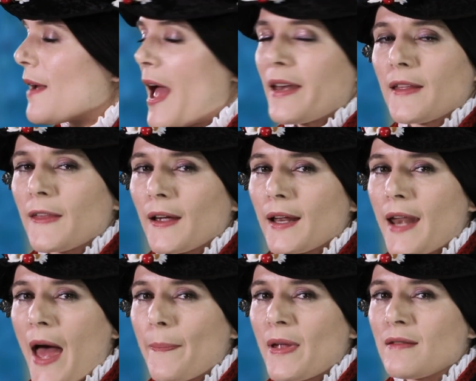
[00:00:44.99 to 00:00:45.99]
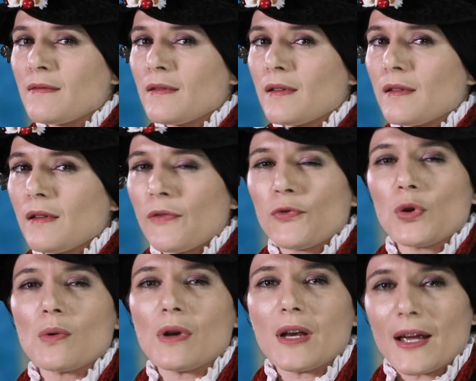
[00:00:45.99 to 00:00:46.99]
Anything can happen if
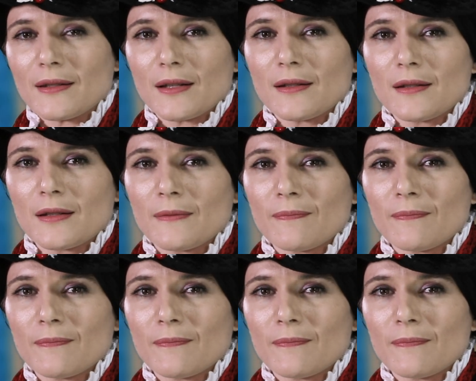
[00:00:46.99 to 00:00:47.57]
you let it.